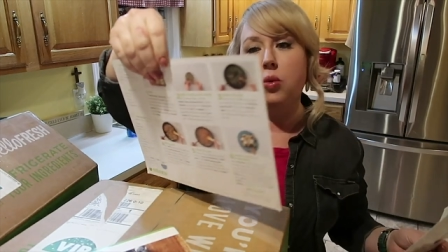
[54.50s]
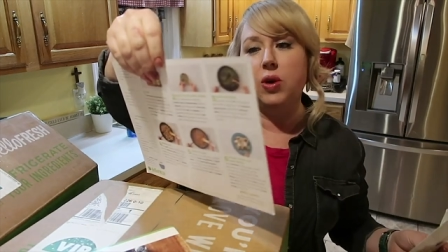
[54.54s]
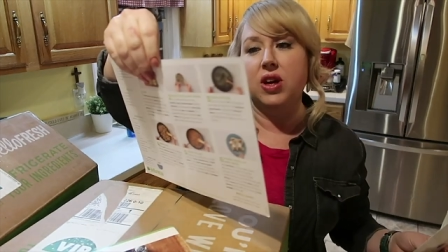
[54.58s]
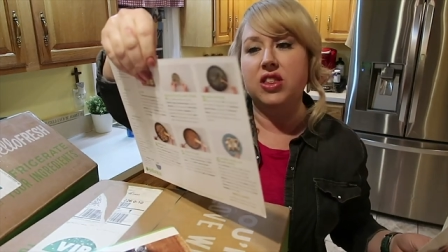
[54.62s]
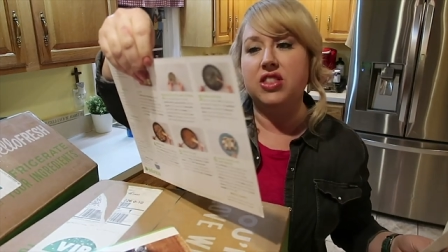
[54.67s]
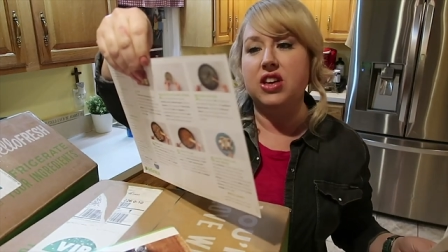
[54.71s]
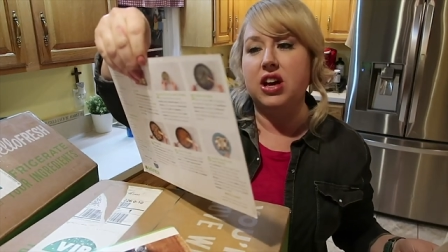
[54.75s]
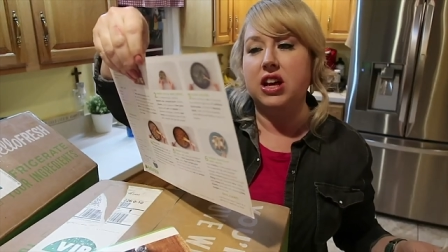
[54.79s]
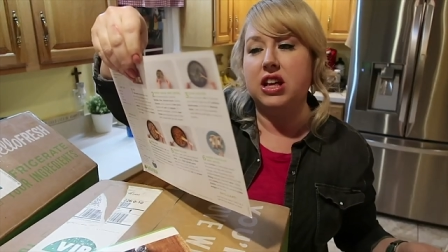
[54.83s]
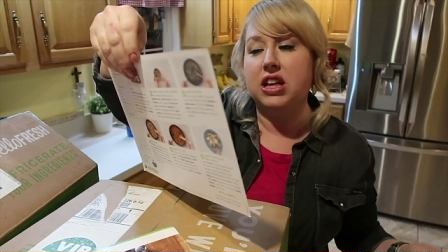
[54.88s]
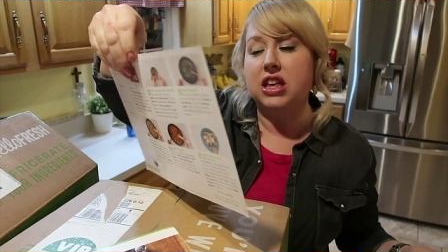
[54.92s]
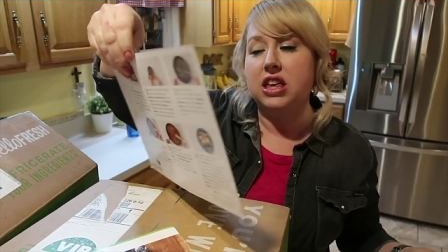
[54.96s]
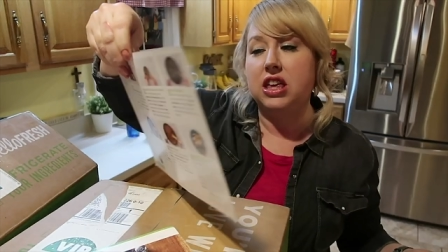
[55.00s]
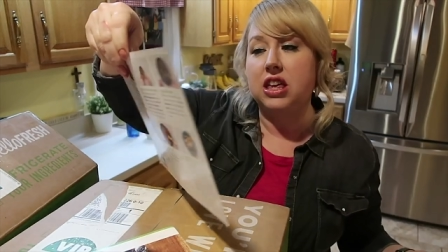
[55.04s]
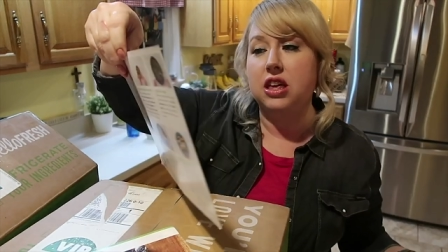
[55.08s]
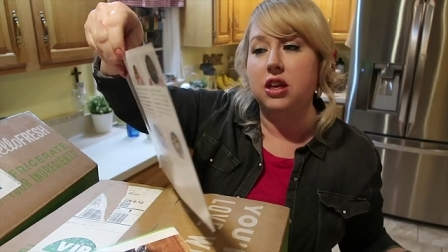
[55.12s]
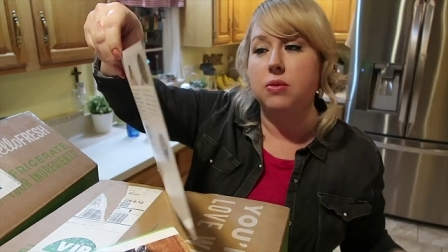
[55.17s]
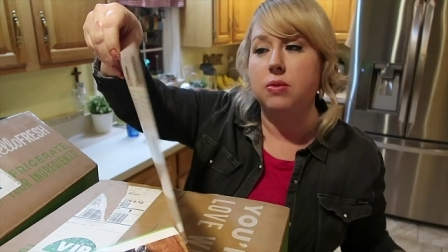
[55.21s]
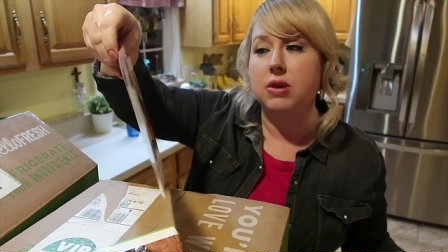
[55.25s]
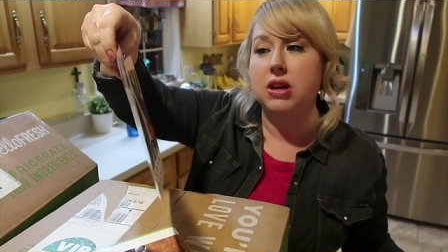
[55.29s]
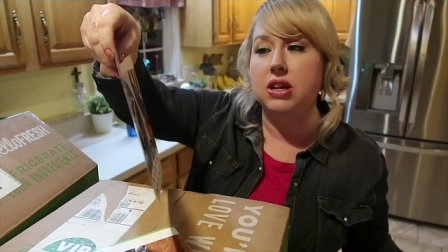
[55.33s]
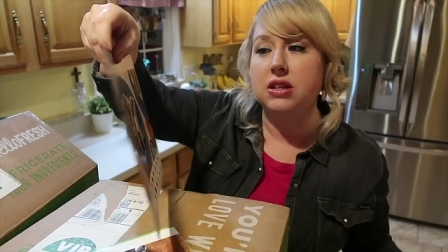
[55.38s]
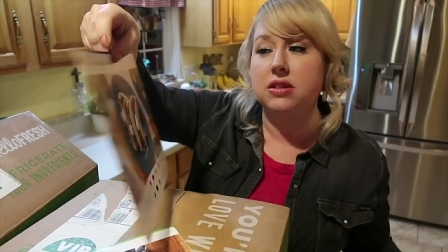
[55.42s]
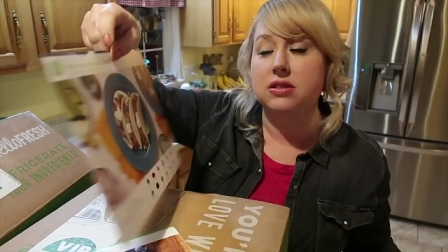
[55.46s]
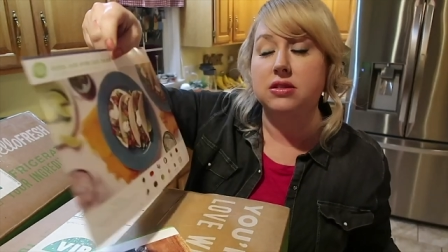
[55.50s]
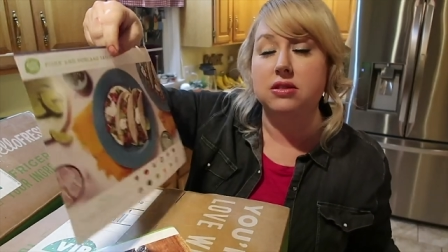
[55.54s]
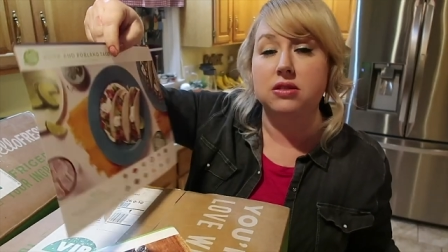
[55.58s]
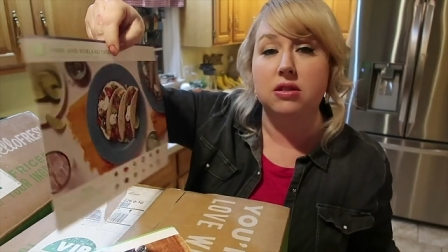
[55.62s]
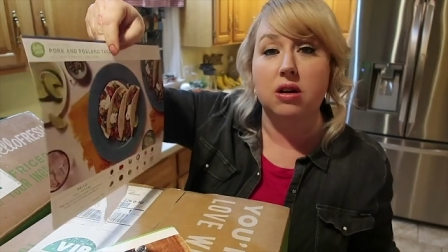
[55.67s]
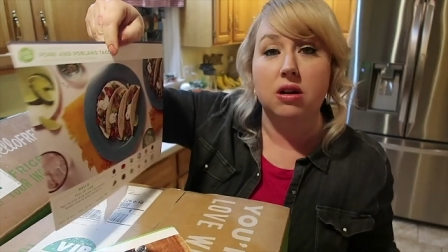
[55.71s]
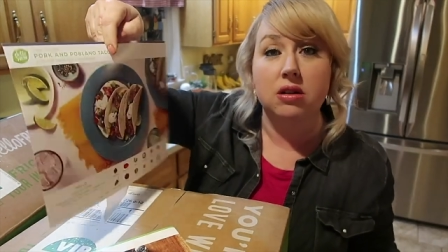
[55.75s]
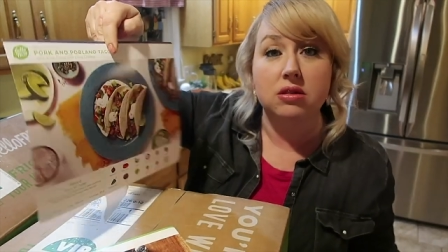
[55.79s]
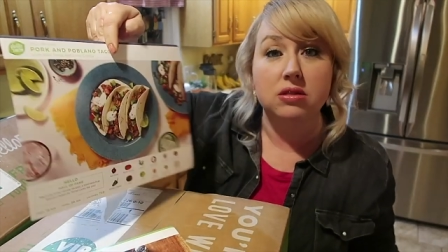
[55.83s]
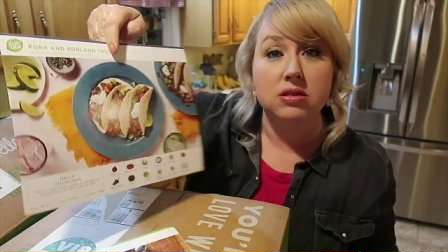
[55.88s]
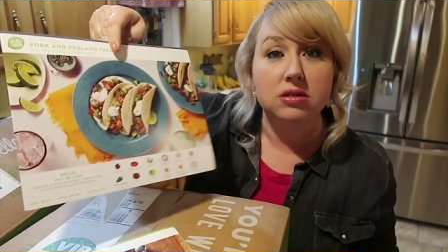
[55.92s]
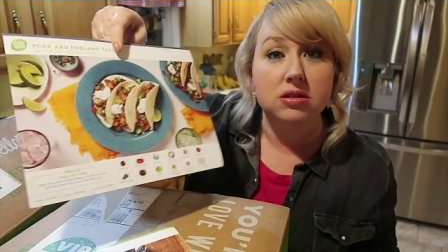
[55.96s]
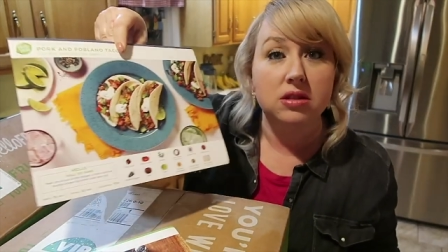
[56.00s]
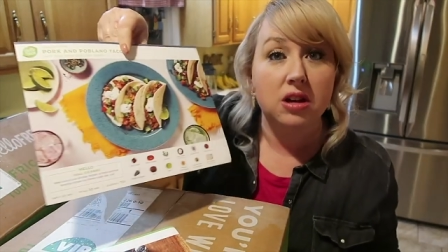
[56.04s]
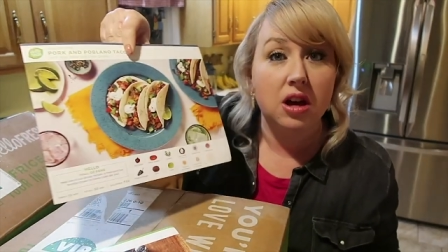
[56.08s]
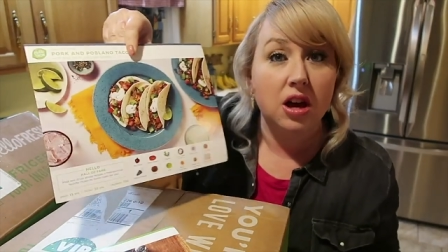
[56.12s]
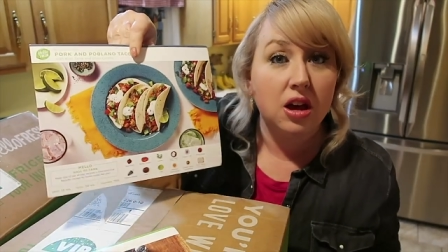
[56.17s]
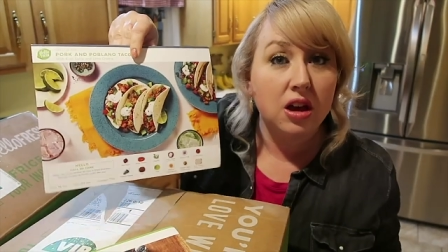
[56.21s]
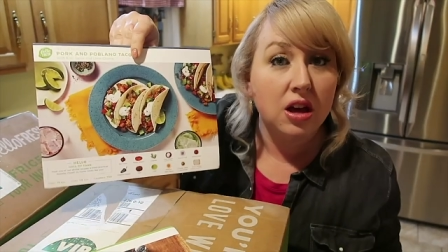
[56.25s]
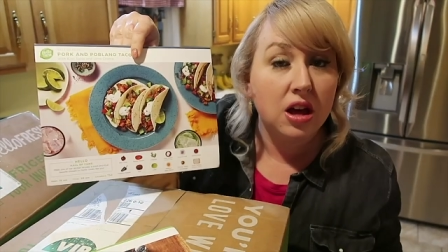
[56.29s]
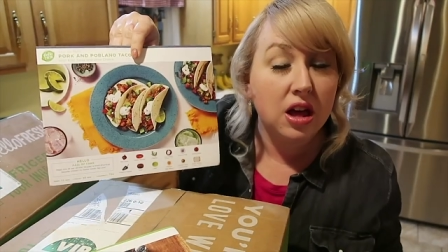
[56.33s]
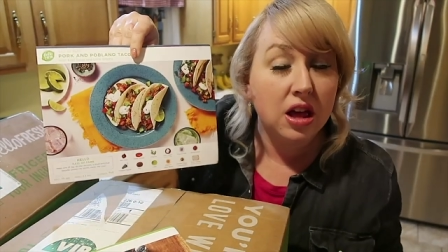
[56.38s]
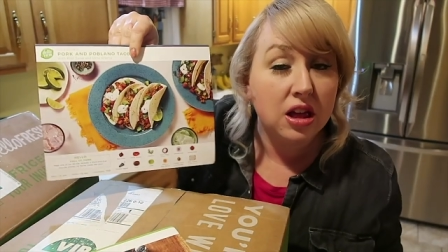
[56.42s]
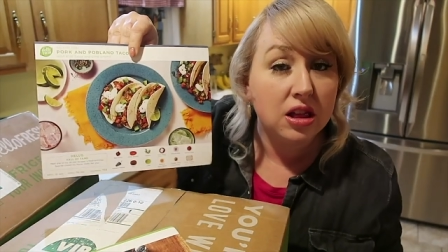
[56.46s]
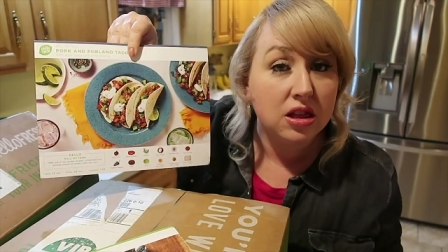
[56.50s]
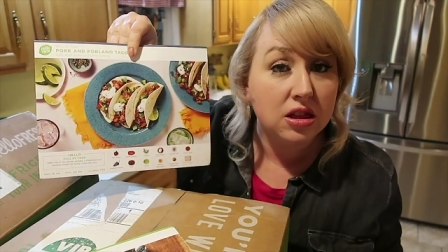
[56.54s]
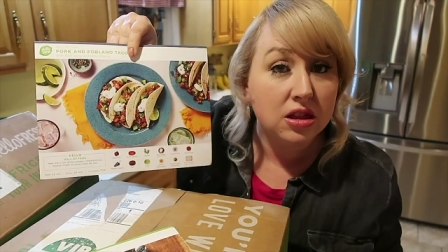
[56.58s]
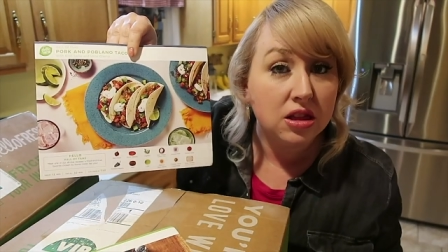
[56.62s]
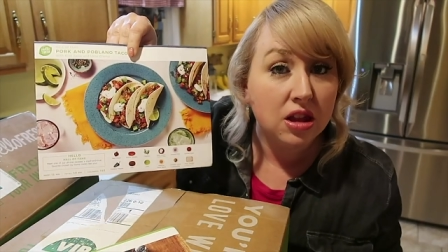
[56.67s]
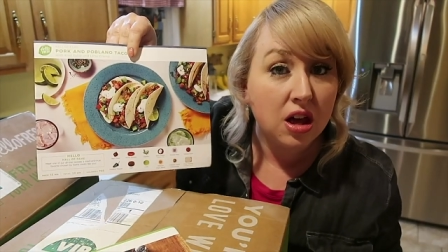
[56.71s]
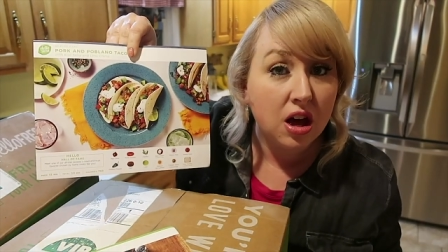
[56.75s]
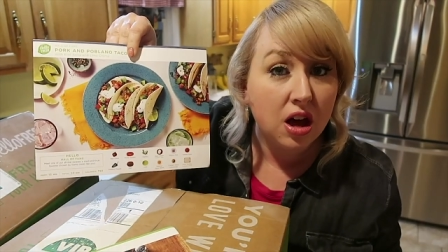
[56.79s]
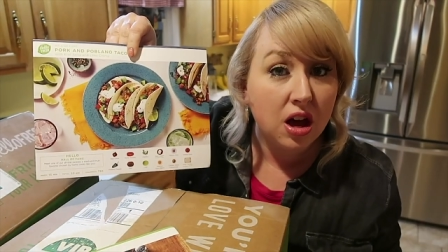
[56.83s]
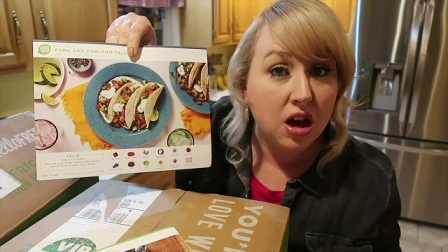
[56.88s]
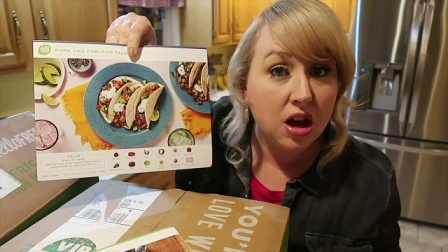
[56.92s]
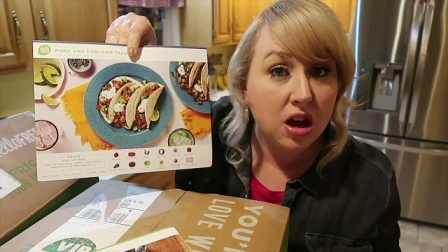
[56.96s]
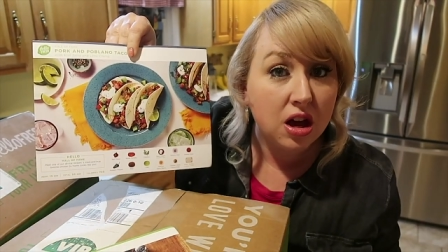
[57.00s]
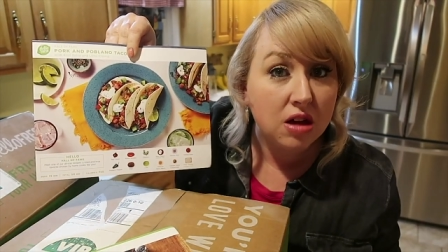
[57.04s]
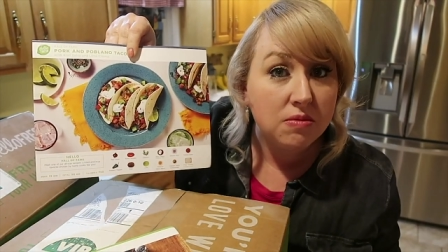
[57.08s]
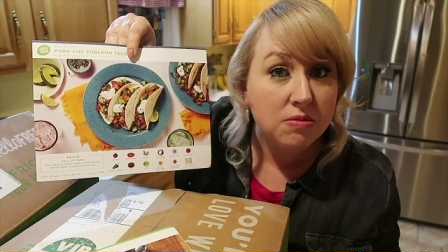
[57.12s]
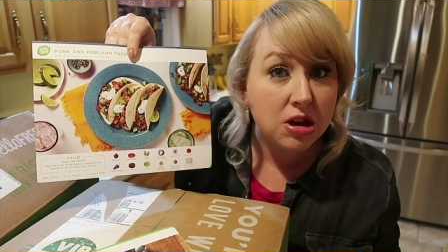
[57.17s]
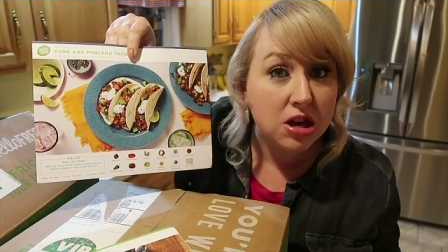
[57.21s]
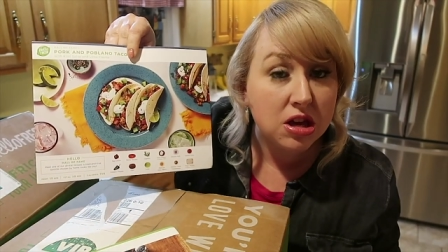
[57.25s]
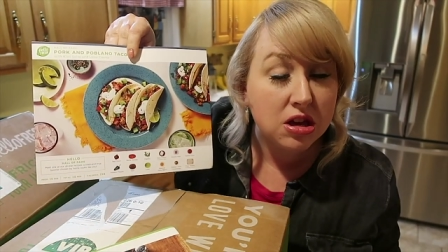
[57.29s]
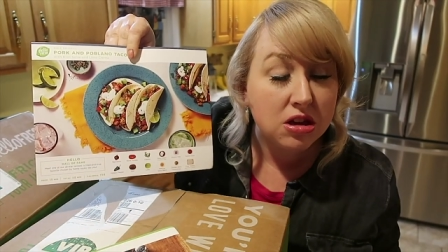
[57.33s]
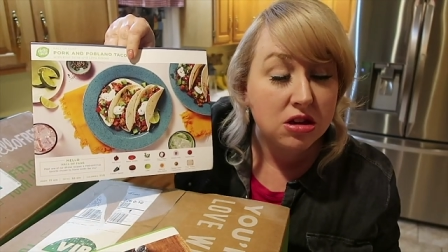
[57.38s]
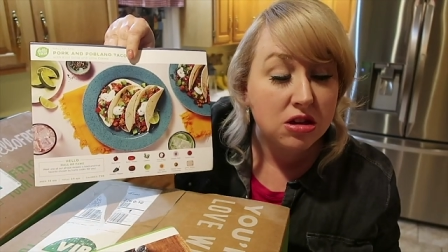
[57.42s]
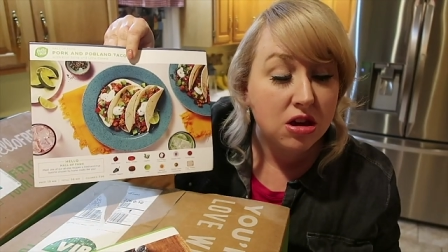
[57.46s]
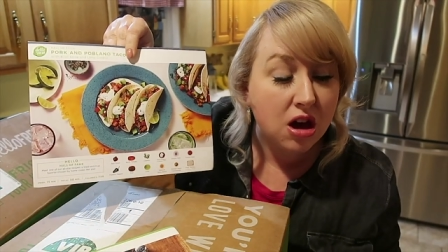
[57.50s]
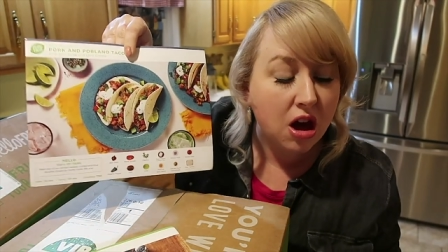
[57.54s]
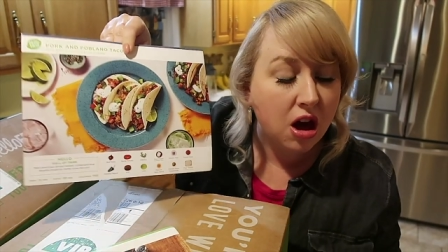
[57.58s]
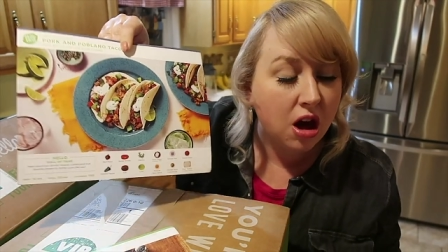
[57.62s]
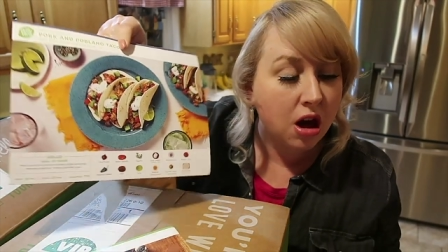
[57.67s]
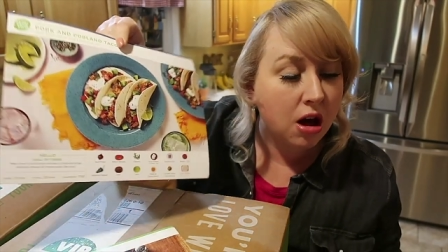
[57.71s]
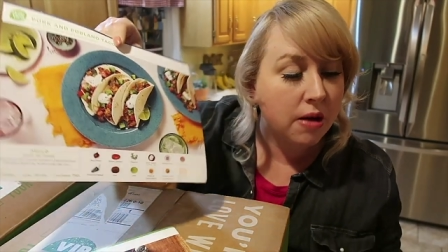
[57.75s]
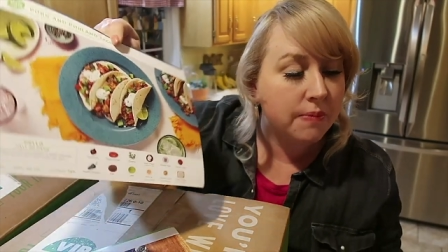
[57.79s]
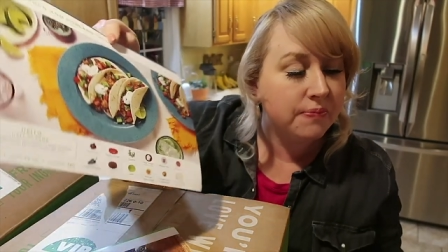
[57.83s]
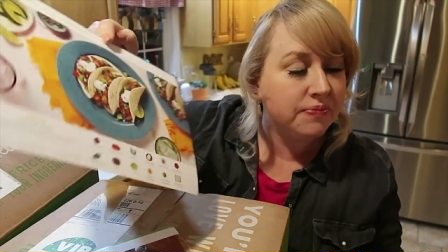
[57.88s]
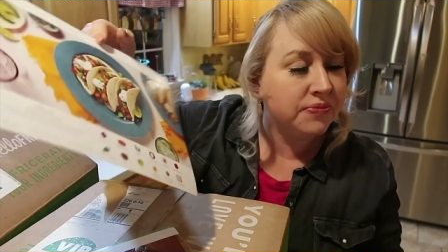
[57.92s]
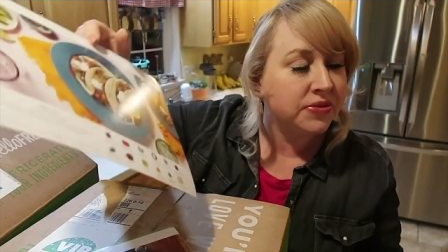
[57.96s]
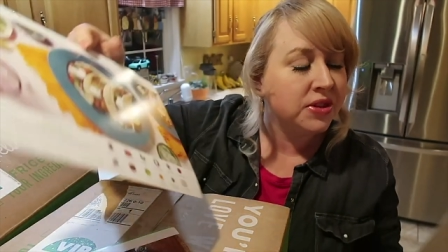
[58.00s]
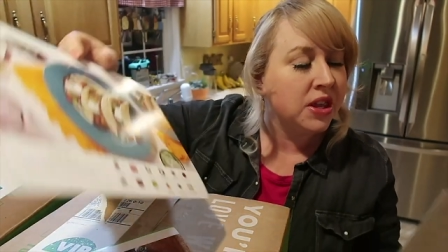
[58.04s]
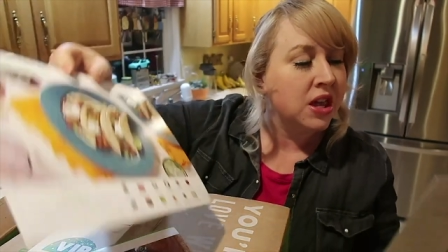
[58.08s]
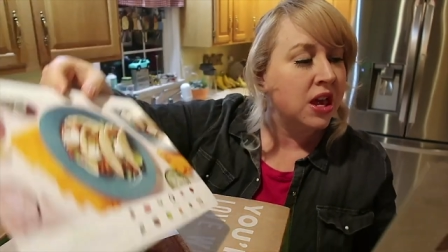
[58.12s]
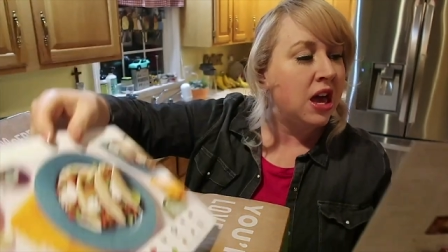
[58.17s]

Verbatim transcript: with a kiwi salsa and lime, yum.